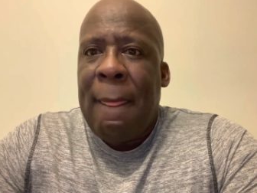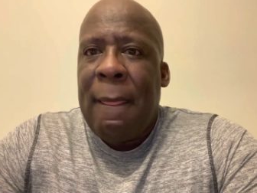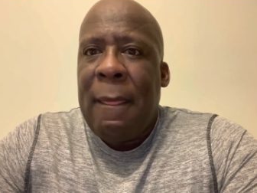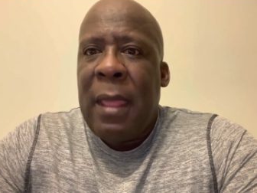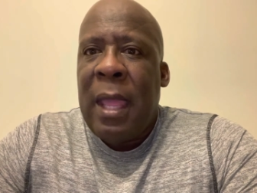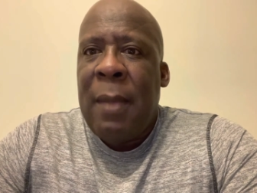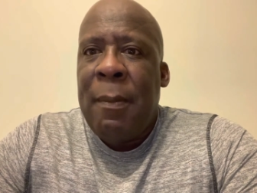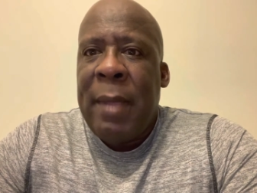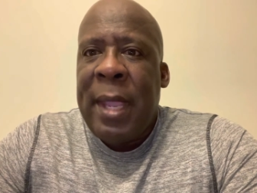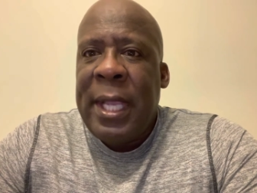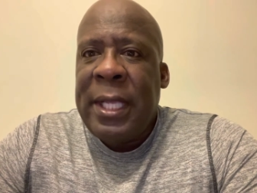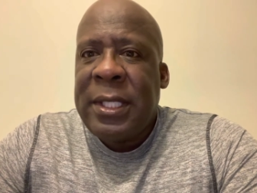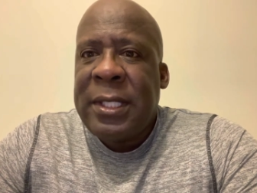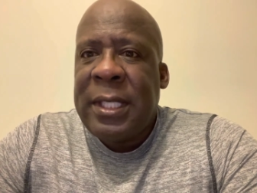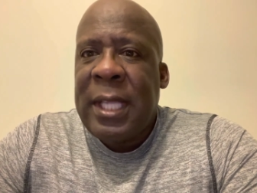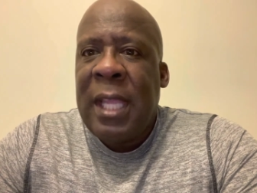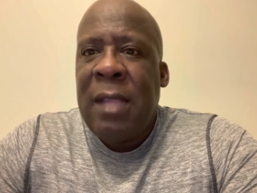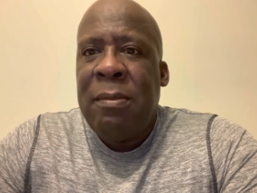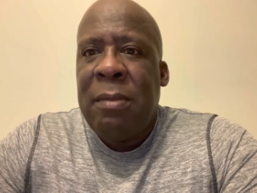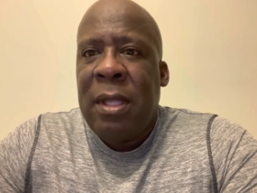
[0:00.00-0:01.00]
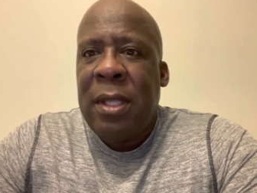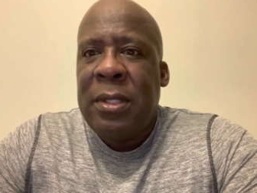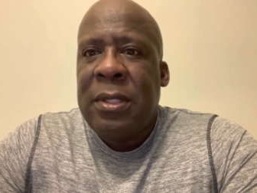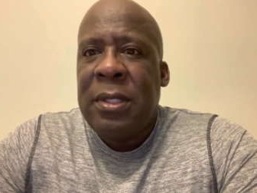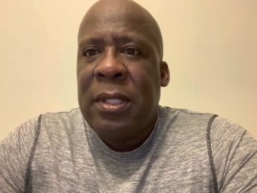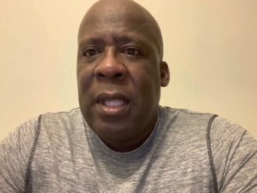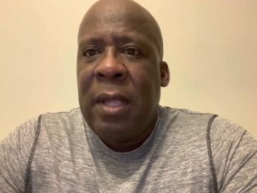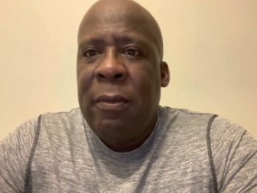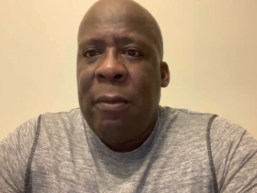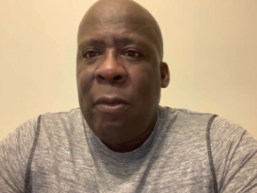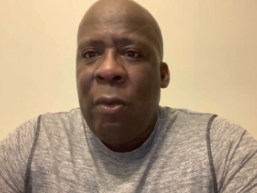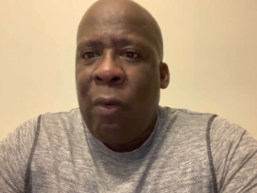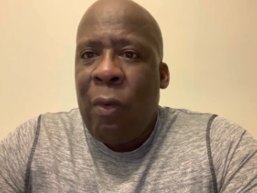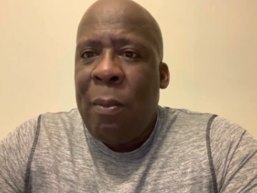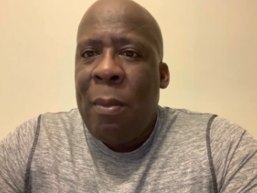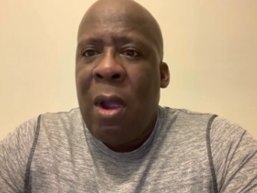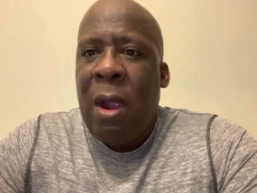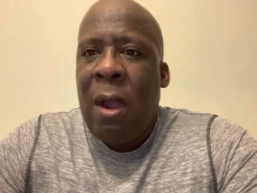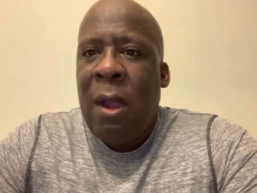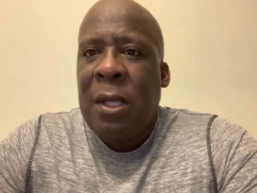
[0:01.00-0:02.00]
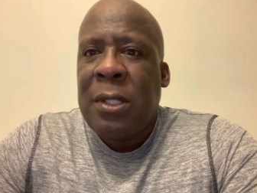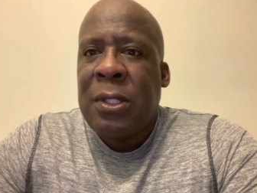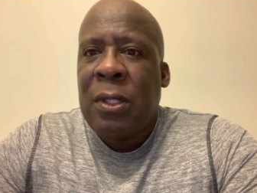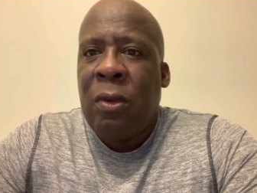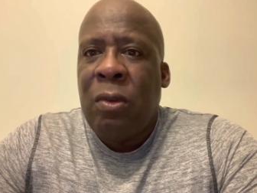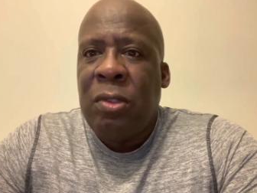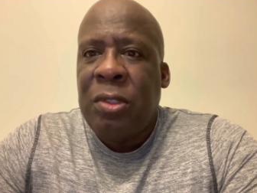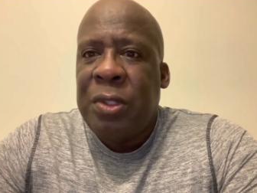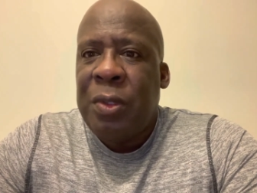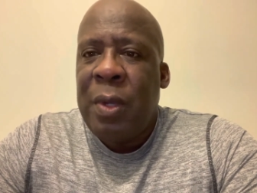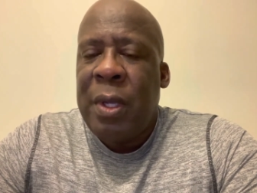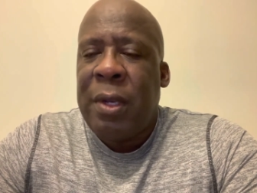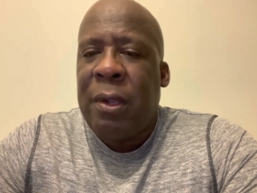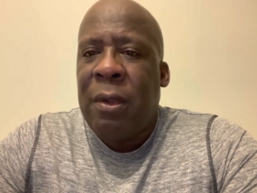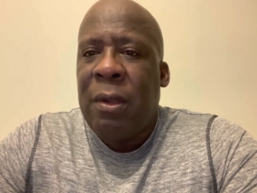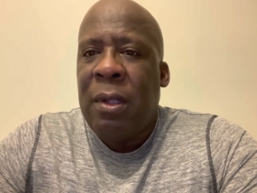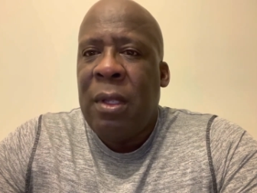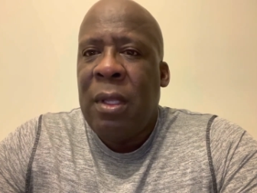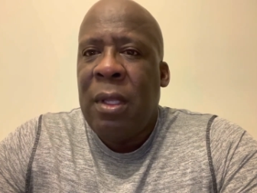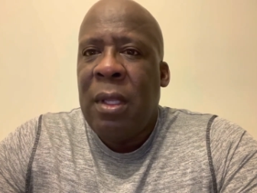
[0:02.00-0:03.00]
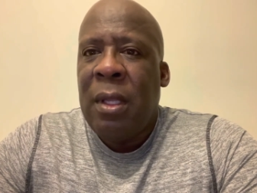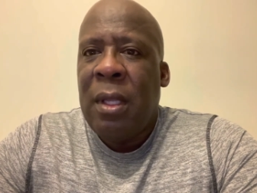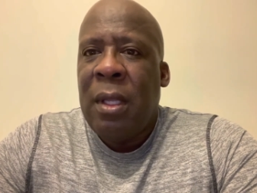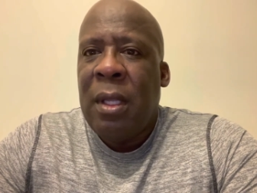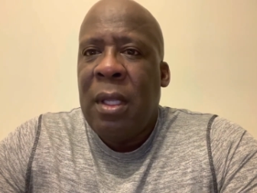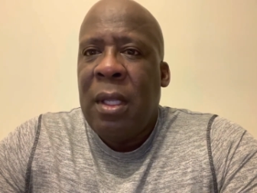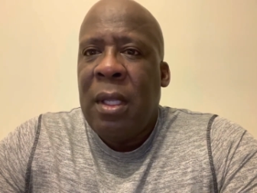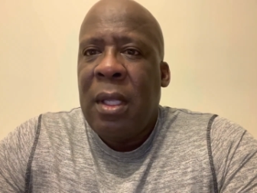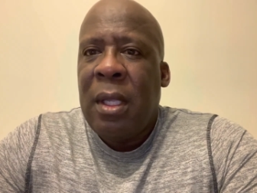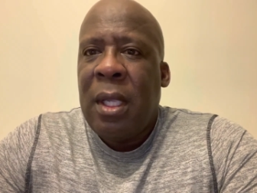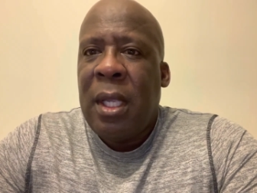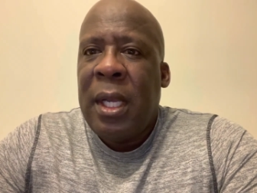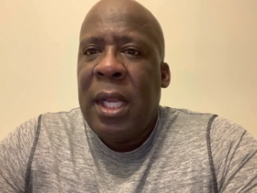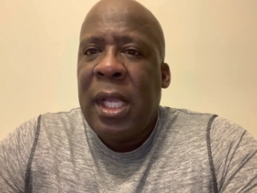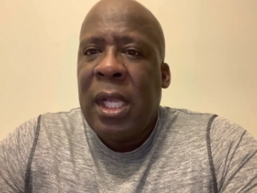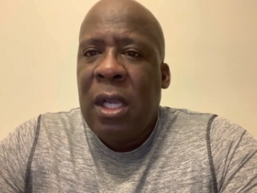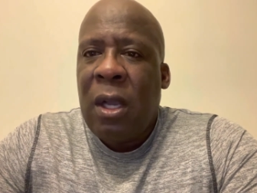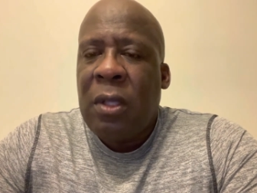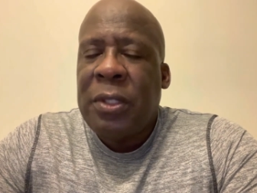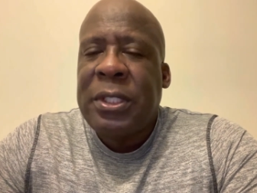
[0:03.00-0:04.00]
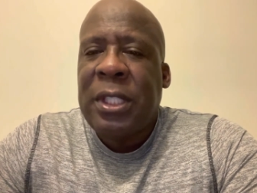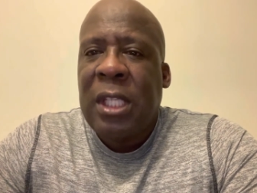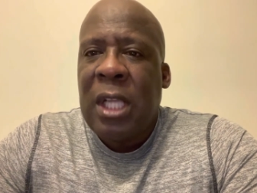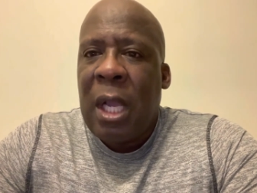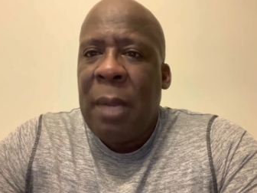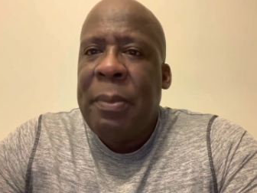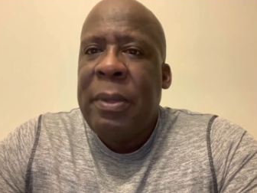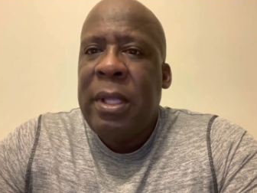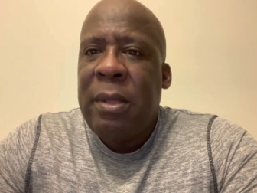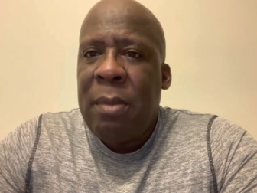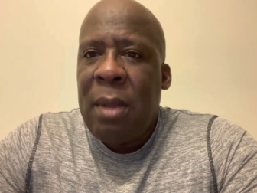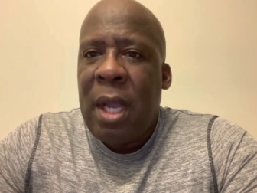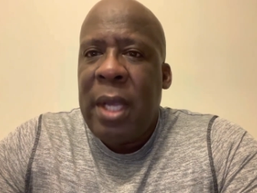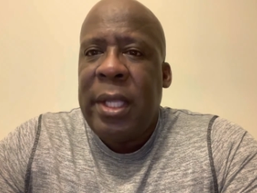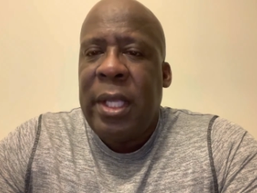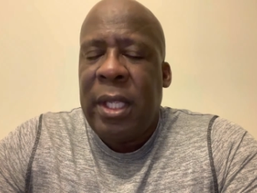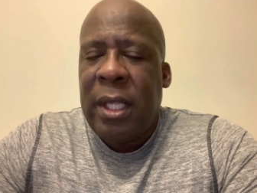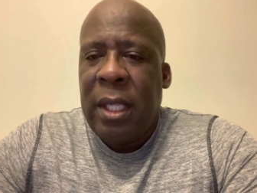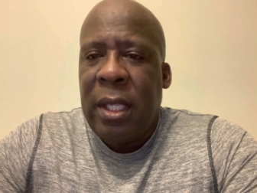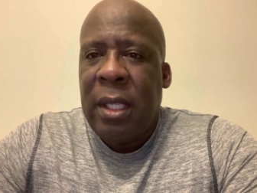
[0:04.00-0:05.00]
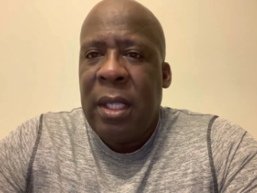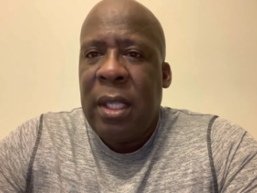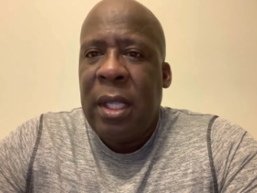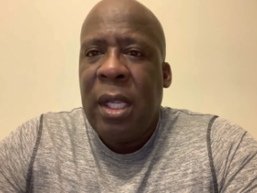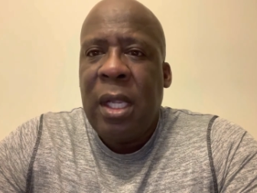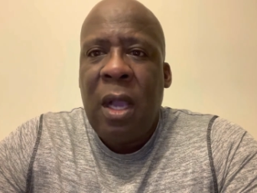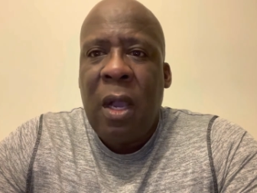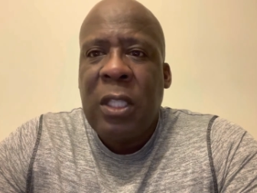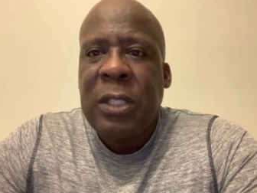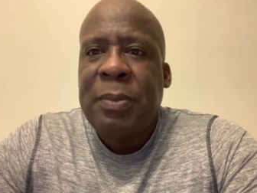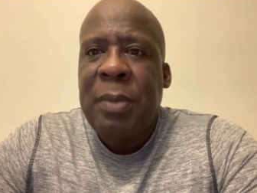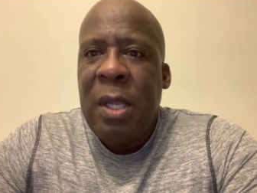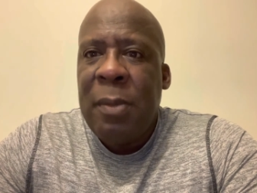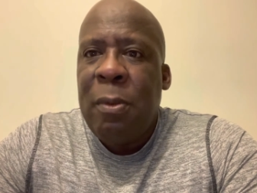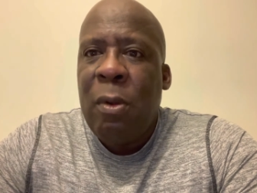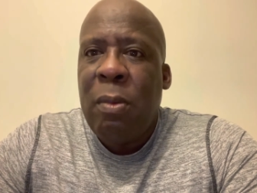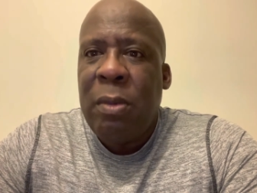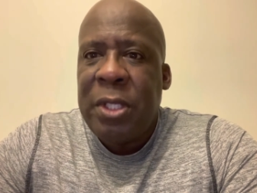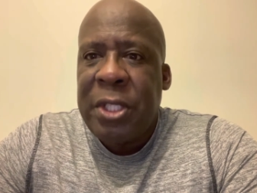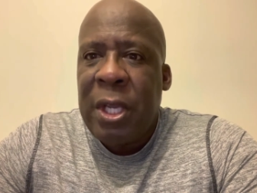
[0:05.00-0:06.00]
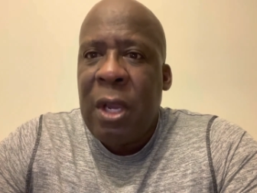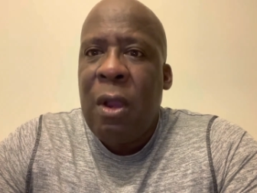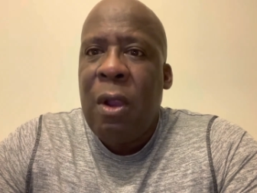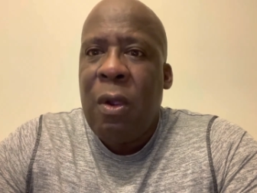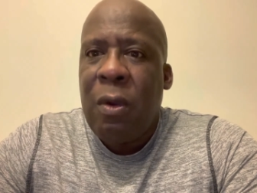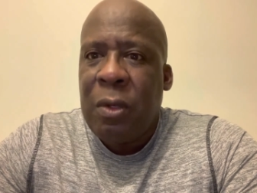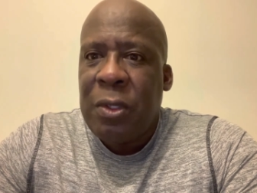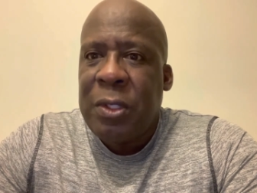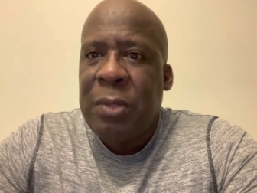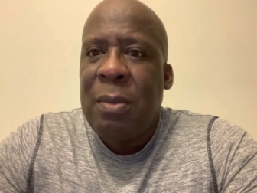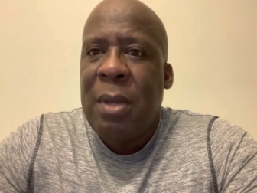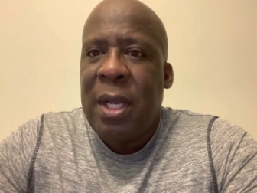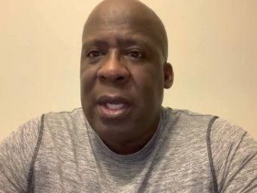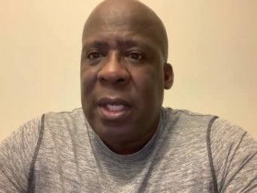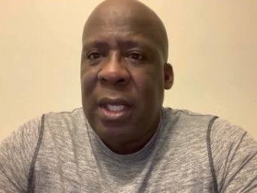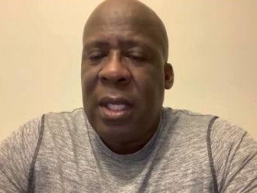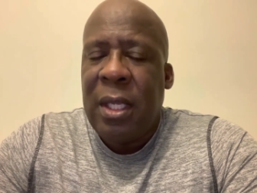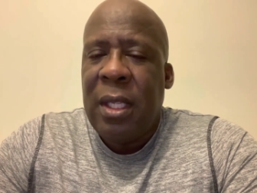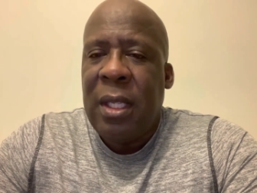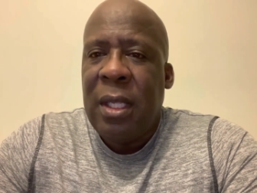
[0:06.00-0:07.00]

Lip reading: and made statements and remarks on Twitter, and it cost the company money. It cost people, shareholders, money.